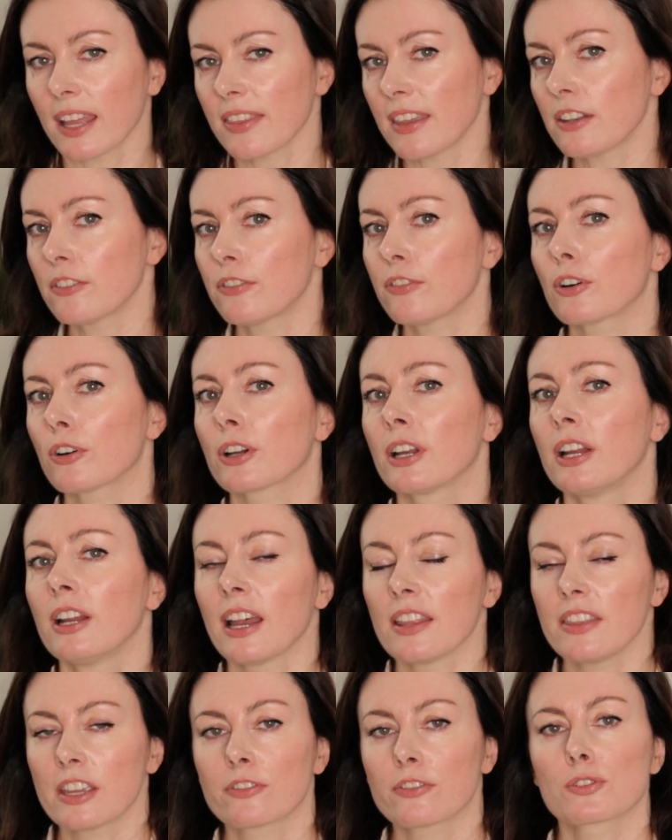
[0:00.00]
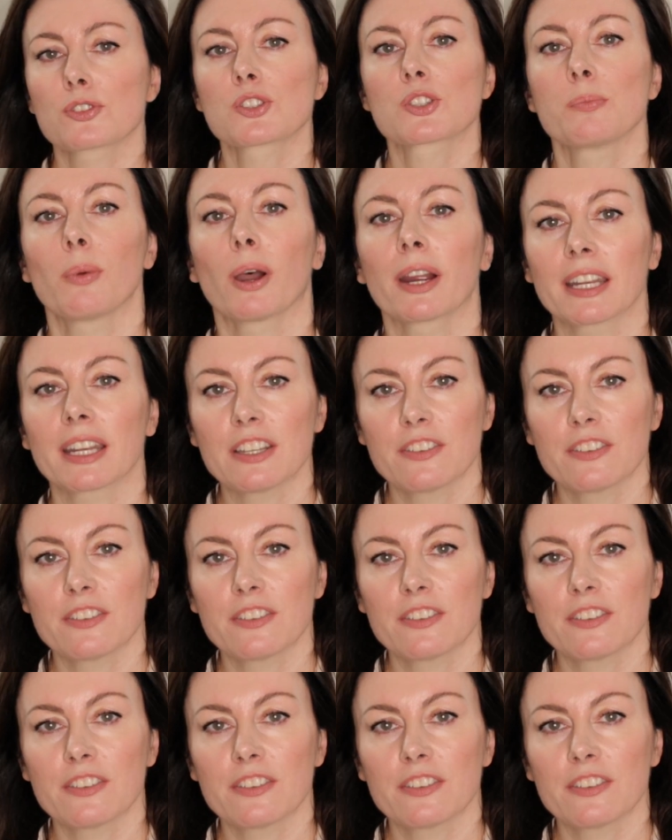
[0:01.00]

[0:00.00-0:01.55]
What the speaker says: and then for therefore smart